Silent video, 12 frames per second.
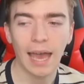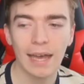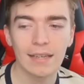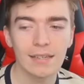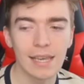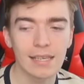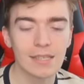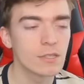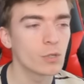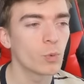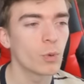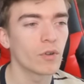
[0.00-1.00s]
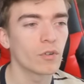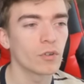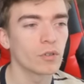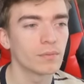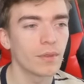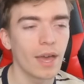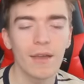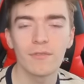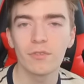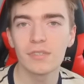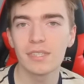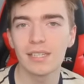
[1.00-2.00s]
and a squirrel. I've
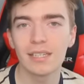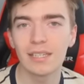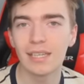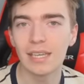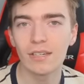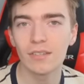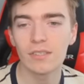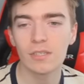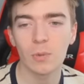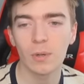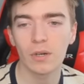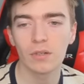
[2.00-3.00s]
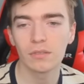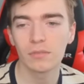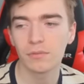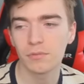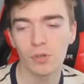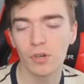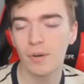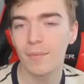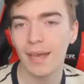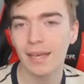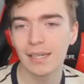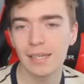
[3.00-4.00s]
not seen a neon squirrel or a
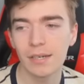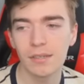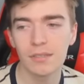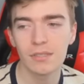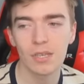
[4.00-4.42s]
mega neon,